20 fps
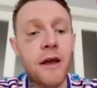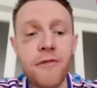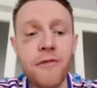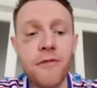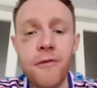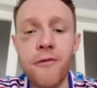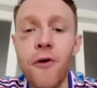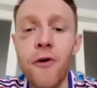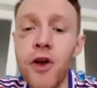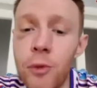a
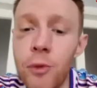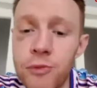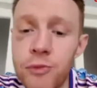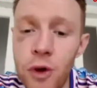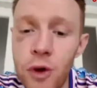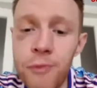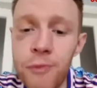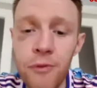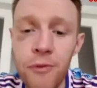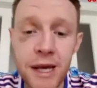fight comes
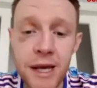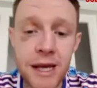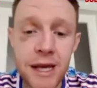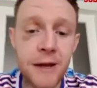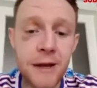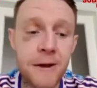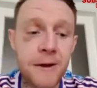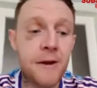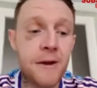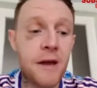up for
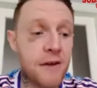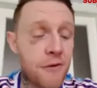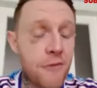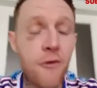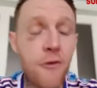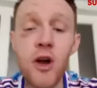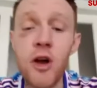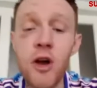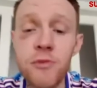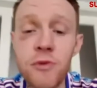me and
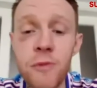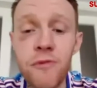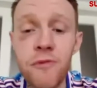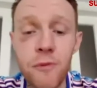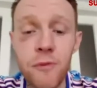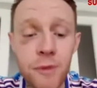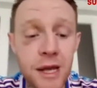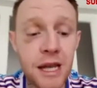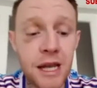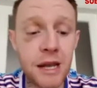
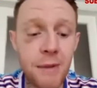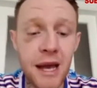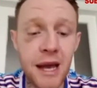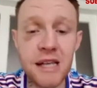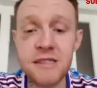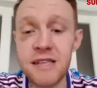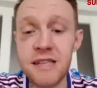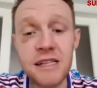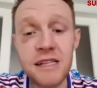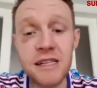it
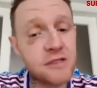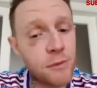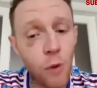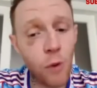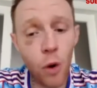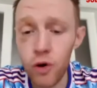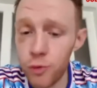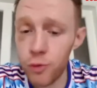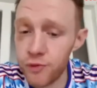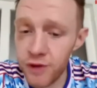makes sense, I'm
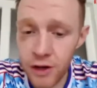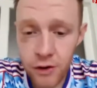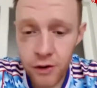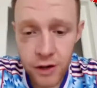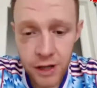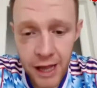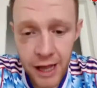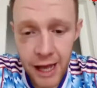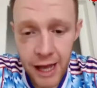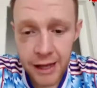100% going to
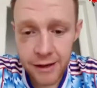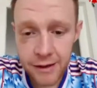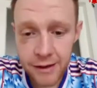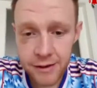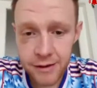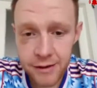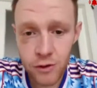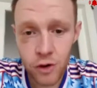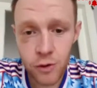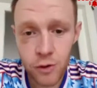take it.
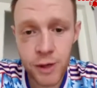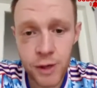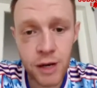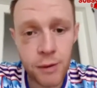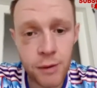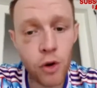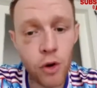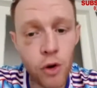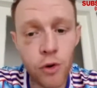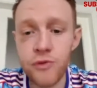You know what I mean? I'm
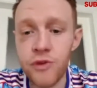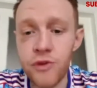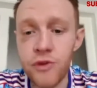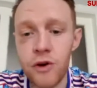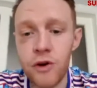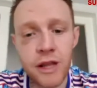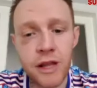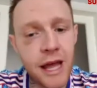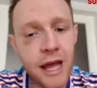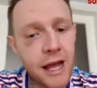100%
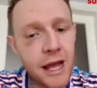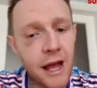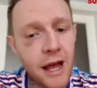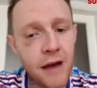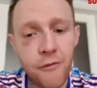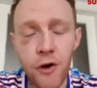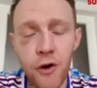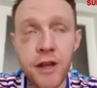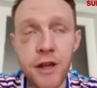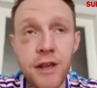going to take a
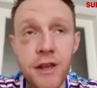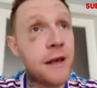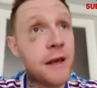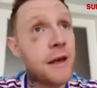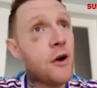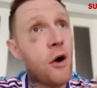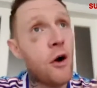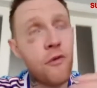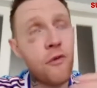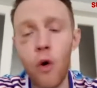fight.
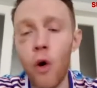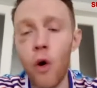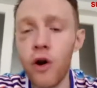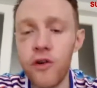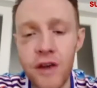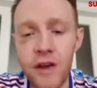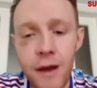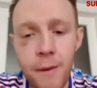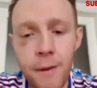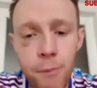Of course
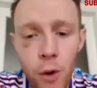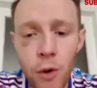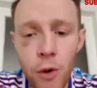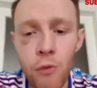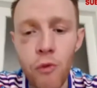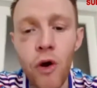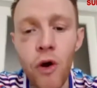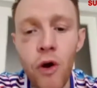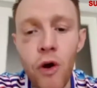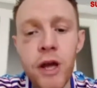I am. But
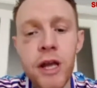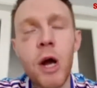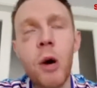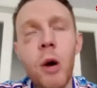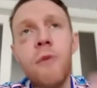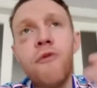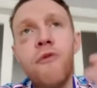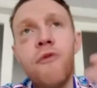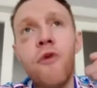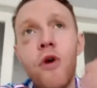right now I'm
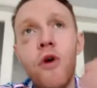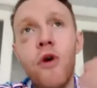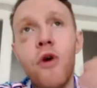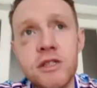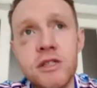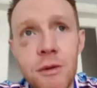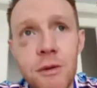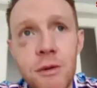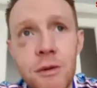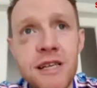focused on
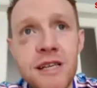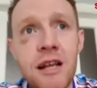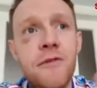myself